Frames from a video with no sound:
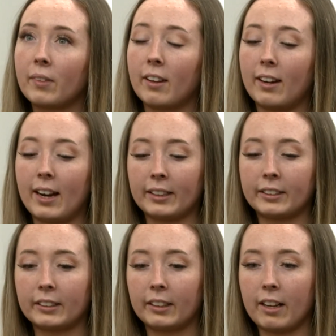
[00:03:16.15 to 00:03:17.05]
I
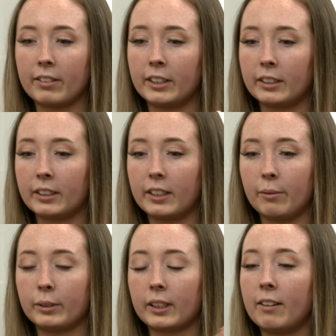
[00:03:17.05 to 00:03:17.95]
had like things,
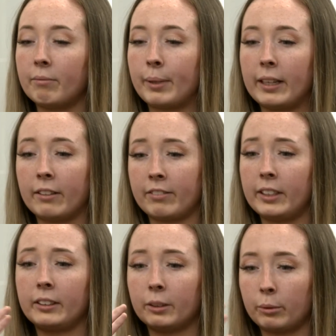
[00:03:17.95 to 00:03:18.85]
it was like
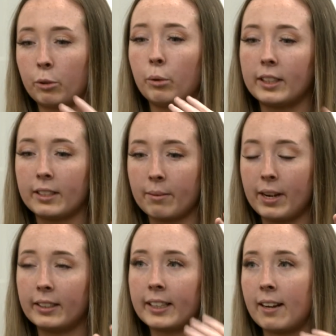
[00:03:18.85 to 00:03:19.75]
things were talking to
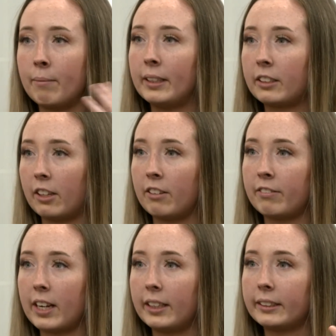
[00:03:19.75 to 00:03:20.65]
me and telling me to do
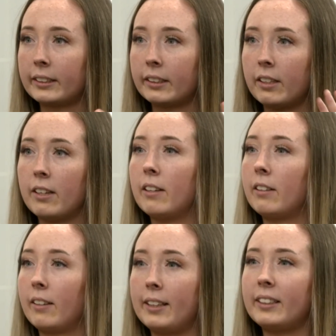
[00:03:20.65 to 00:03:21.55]
things,
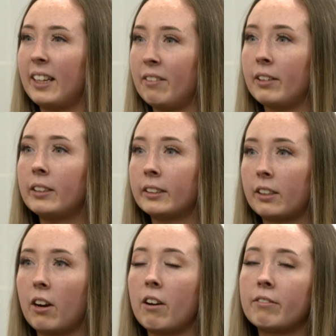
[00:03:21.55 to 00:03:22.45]
like the TV and
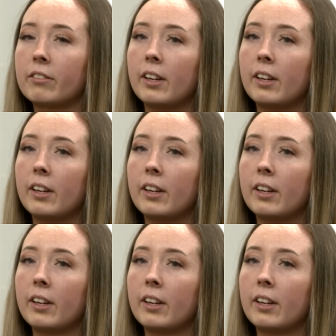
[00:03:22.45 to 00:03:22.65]
stuff.